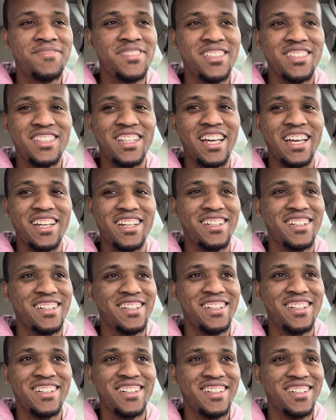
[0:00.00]

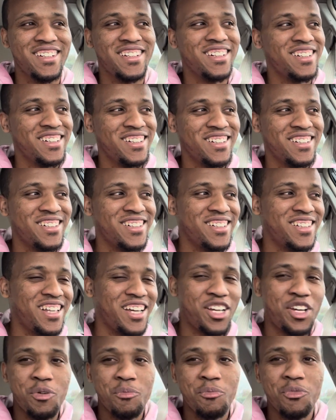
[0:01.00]

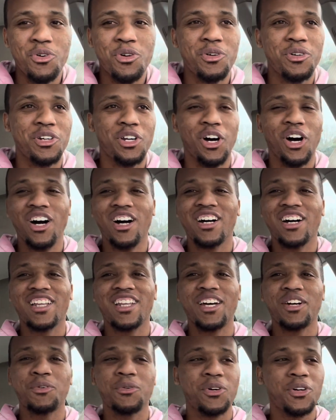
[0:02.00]
like come on, dog.
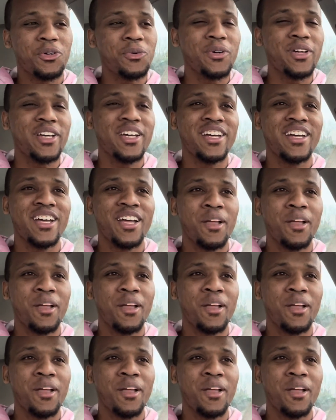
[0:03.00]
Like, what are we?